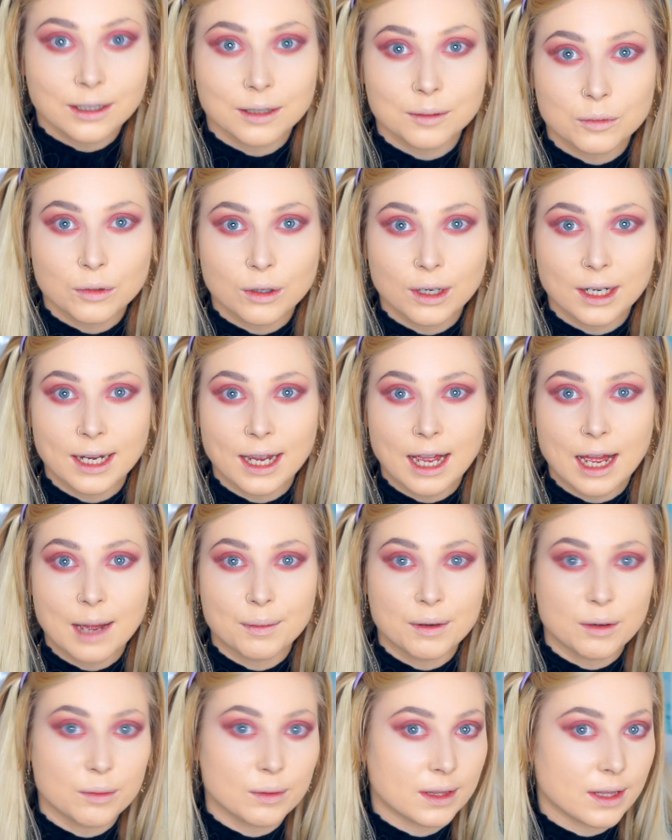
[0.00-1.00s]
I'm quite
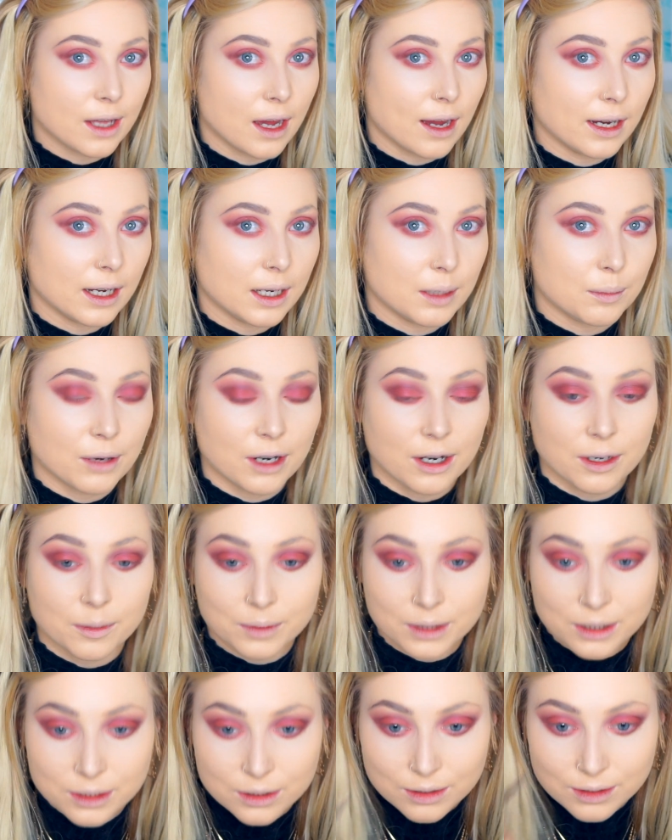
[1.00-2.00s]
happy with that eyebrow.
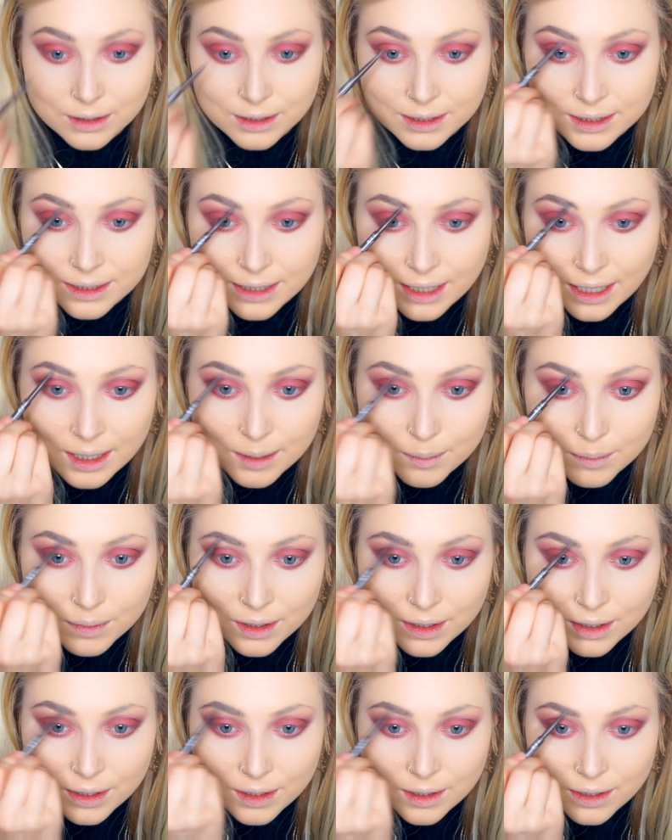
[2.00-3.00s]
I'm going to do the
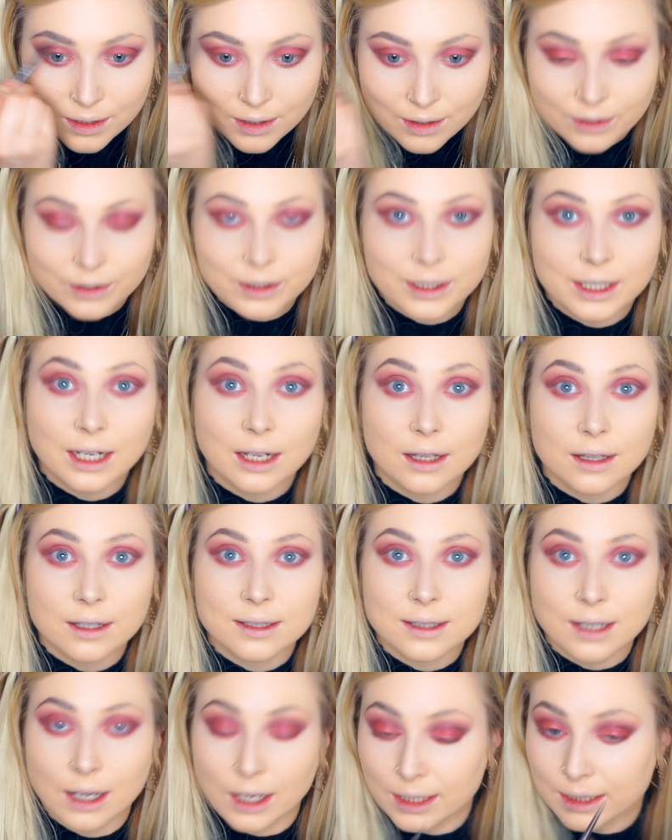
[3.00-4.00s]
same on the other
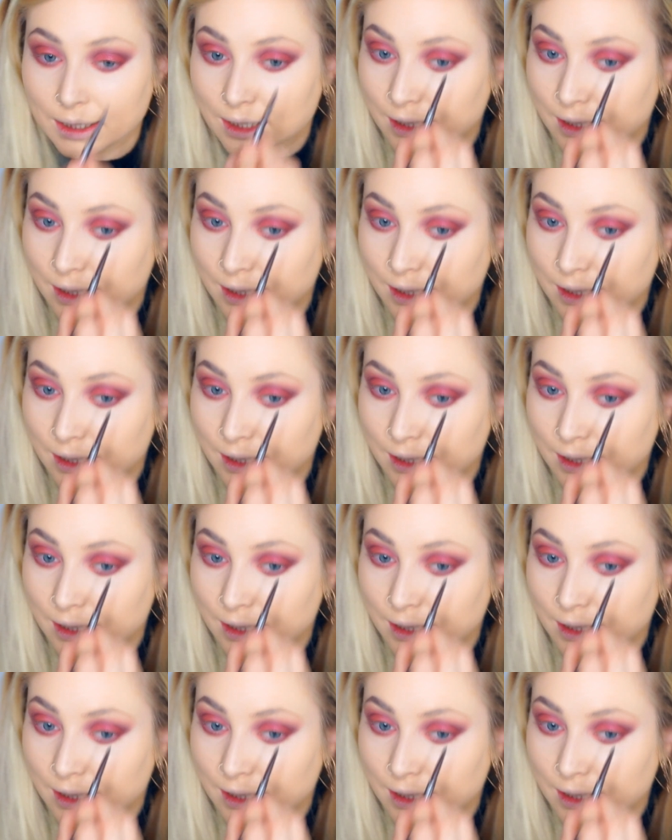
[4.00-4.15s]
side